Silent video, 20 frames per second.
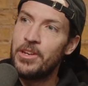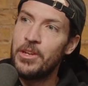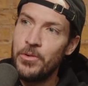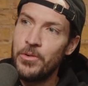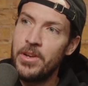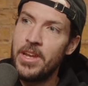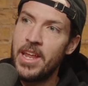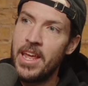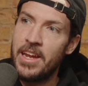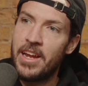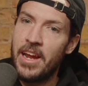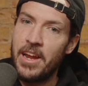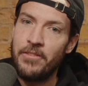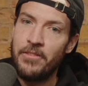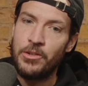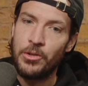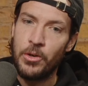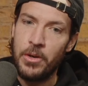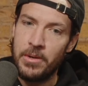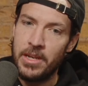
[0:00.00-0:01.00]
You and Nate kind
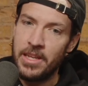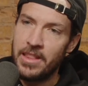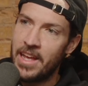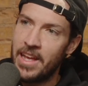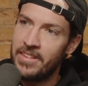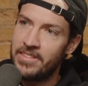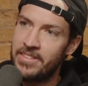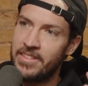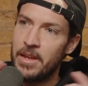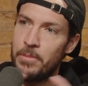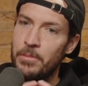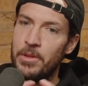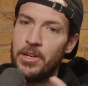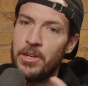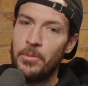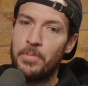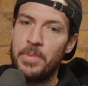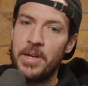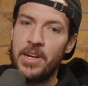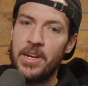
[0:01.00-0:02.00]
of joined in that same
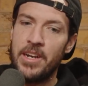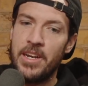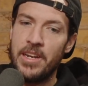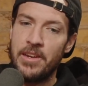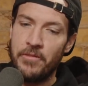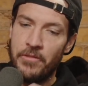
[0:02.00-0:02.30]
little period.